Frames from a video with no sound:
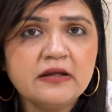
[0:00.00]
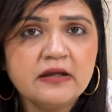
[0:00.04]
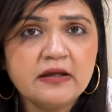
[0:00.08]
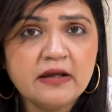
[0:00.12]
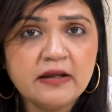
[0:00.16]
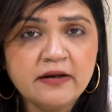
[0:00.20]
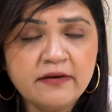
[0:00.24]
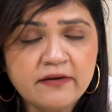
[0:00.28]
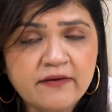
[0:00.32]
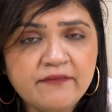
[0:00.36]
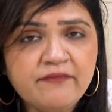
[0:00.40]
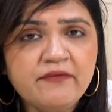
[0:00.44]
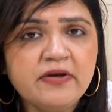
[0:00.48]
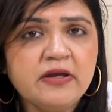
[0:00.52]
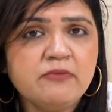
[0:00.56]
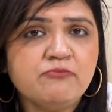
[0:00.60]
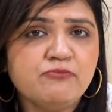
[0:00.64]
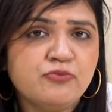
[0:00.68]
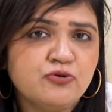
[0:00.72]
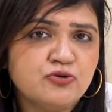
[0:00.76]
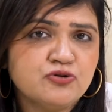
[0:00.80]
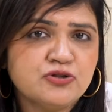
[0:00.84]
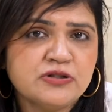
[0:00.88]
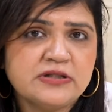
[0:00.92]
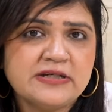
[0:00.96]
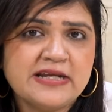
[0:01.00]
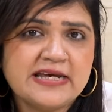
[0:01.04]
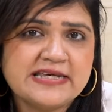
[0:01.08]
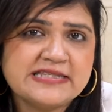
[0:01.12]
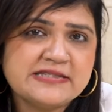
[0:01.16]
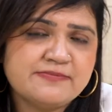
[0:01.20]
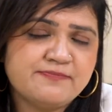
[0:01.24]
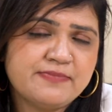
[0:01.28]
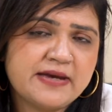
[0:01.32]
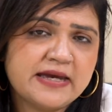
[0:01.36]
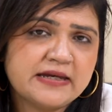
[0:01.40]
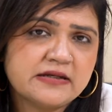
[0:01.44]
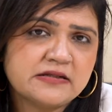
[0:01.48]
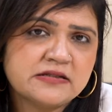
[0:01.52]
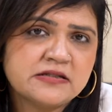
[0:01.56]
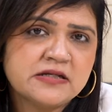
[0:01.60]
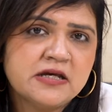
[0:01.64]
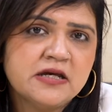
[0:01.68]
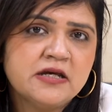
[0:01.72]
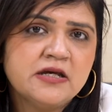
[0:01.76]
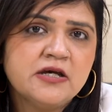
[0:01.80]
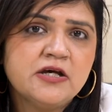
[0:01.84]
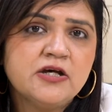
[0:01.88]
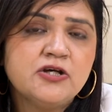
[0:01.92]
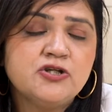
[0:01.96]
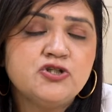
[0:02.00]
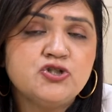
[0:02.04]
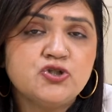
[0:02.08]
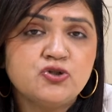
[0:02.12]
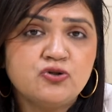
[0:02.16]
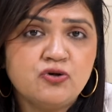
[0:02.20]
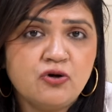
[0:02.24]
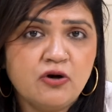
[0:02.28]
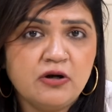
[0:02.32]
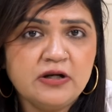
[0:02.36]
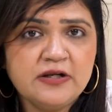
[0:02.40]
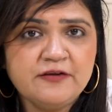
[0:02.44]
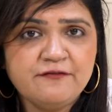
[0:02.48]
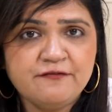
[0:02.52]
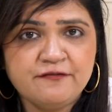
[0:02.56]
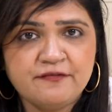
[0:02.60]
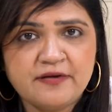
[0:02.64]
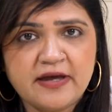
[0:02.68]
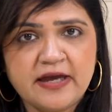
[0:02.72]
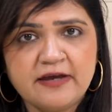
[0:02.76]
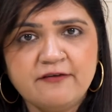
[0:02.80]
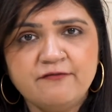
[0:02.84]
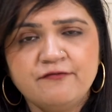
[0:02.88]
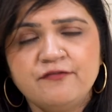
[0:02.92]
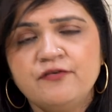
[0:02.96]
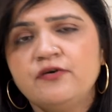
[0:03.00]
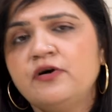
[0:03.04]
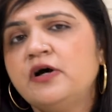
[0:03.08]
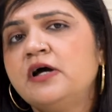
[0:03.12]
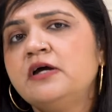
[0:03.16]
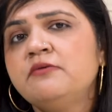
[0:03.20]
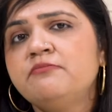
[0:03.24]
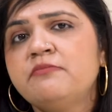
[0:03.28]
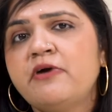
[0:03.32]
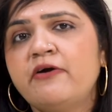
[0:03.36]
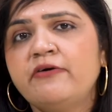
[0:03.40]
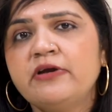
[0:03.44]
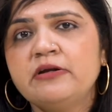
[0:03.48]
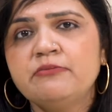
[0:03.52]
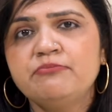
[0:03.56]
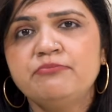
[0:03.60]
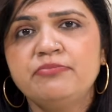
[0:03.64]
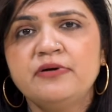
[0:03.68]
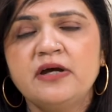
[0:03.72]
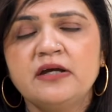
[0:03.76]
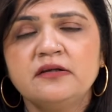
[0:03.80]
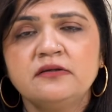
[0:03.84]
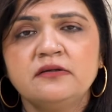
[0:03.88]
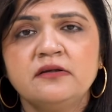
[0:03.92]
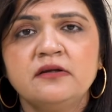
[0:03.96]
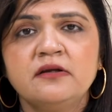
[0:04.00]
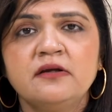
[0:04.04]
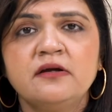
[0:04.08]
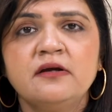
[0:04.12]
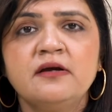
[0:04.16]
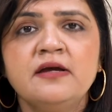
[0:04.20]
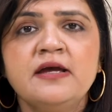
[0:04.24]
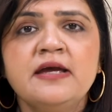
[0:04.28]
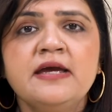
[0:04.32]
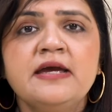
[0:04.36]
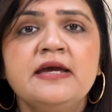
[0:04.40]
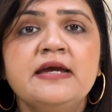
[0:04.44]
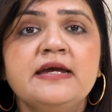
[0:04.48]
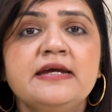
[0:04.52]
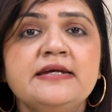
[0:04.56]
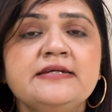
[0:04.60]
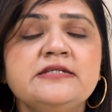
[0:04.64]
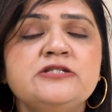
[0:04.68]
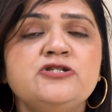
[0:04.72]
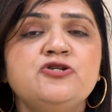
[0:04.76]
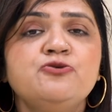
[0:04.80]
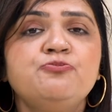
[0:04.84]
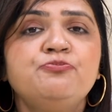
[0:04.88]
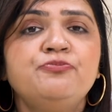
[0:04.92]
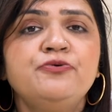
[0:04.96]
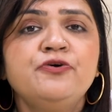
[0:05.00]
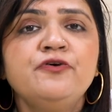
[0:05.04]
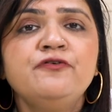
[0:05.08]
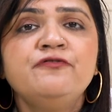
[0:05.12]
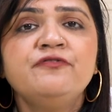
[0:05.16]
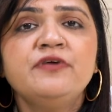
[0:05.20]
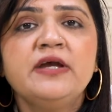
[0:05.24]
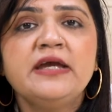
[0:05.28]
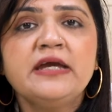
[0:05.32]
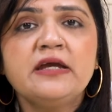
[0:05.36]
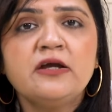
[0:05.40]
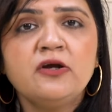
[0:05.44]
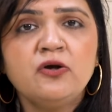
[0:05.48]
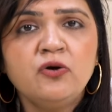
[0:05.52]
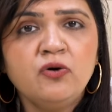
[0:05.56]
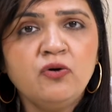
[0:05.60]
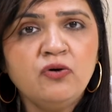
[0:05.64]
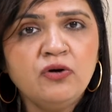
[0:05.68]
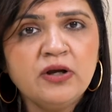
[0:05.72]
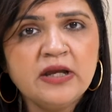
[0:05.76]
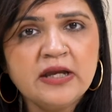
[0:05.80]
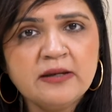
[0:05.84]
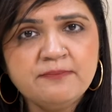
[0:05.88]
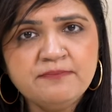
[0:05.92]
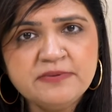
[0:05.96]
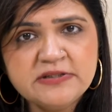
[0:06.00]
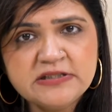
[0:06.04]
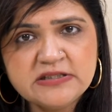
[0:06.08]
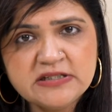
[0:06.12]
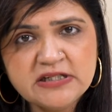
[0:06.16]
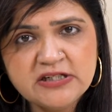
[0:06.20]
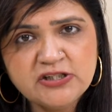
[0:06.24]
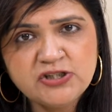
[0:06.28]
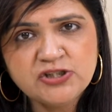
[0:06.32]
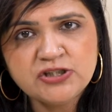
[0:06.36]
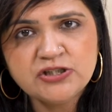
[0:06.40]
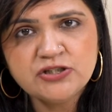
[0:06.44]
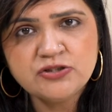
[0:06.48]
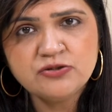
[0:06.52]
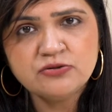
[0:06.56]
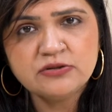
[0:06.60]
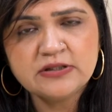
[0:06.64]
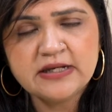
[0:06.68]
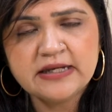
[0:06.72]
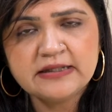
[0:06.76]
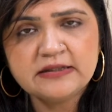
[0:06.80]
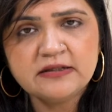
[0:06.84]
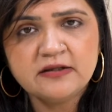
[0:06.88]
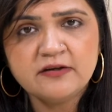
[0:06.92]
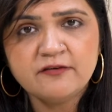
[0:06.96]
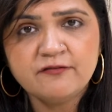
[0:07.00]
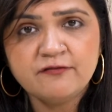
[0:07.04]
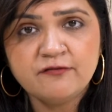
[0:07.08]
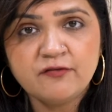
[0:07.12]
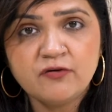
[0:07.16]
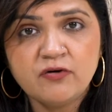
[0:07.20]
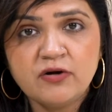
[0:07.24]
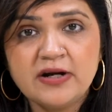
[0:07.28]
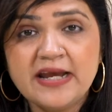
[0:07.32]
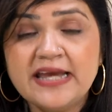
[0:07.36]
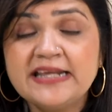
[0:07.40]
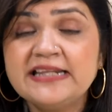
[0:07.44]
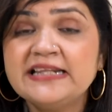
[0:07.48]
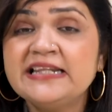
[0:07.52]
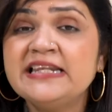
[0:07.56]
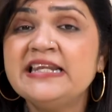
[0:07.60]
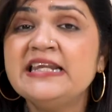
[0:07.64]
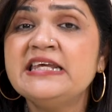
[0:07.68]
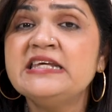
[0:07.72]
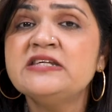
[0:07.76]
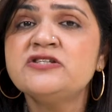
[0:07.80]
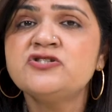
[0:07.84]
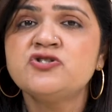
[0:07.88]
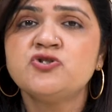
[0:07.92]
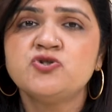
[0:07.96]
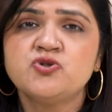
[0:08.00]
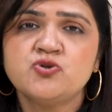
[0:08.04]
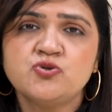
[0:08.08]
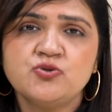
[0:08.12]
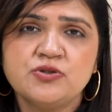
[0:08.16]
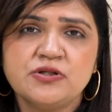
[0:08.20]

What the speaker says: another important aspect to qualify for unmarried partner is to prove a cohabitation together for at least 2